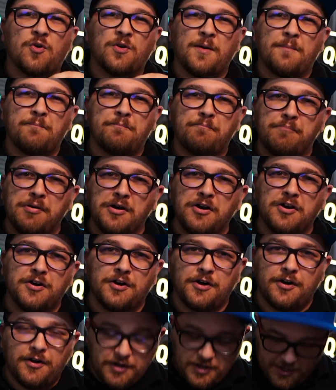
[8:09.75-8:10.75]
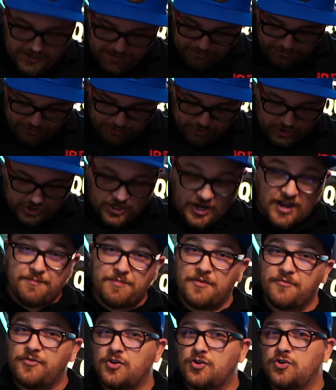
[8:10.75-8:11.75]
a burn in the shape of
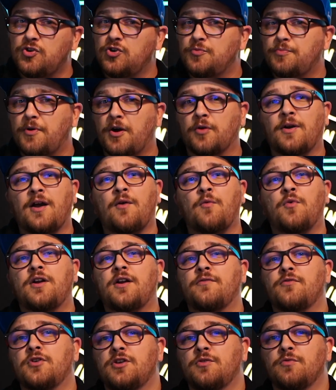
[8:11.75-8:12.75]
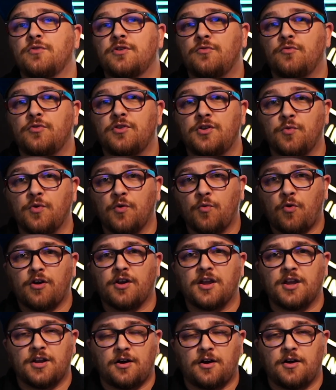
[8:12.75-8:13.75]
the hoop around whatever you were
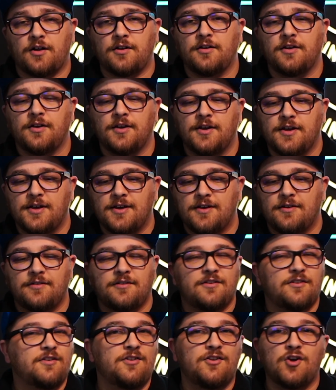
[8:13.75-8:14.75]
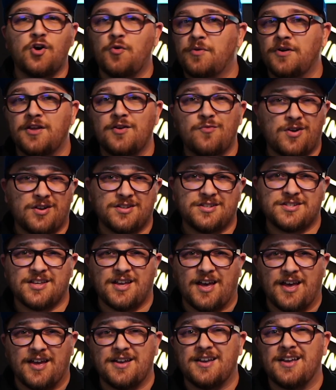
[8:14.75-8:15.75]
working on. Nobody wants
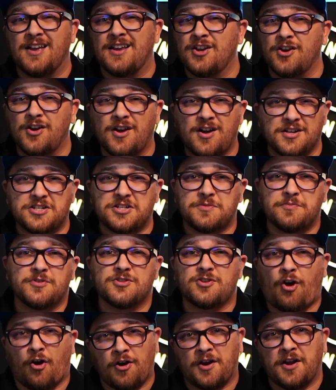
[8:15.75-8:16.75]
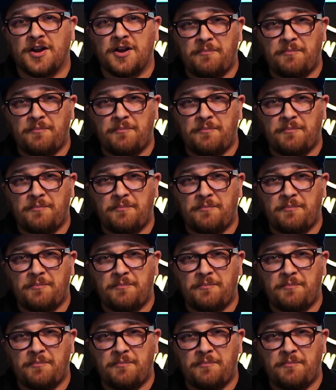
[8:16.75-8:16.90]
that, and your customers aren't going to